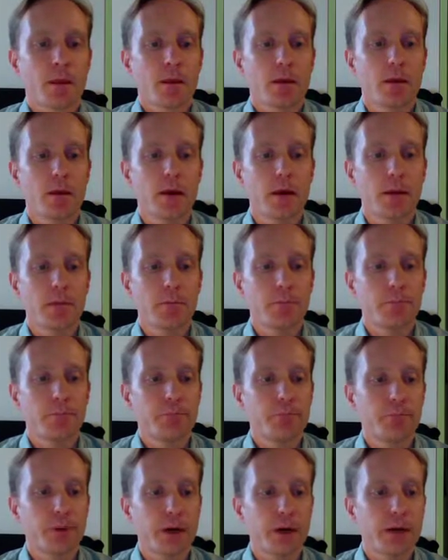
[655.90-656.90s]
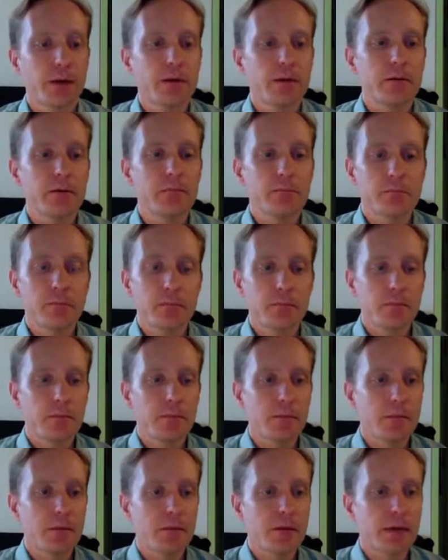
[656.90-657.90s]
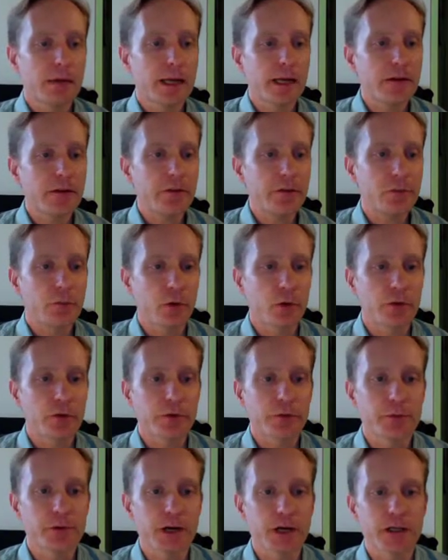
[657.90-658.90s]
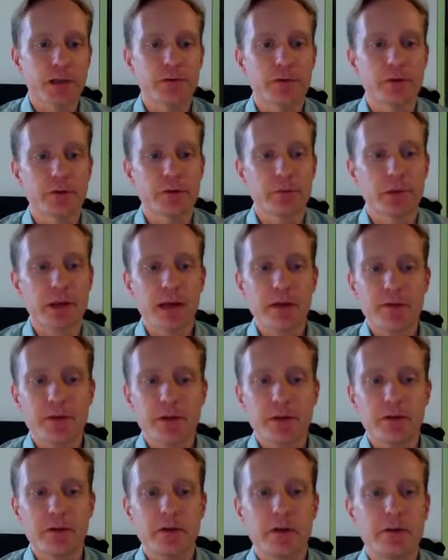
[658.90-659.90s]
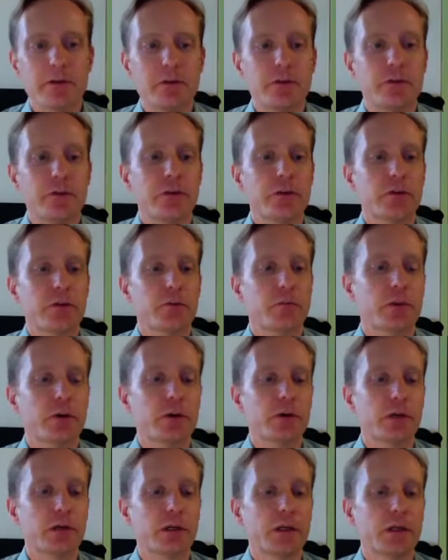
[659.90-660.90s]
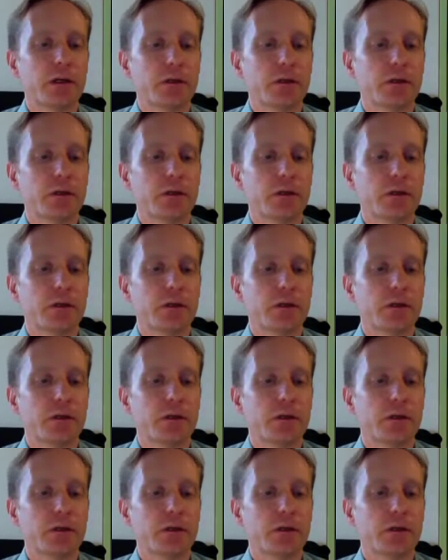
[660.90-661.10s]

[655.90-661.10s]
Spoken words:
But against moral subjectivism, ethics isn't just merely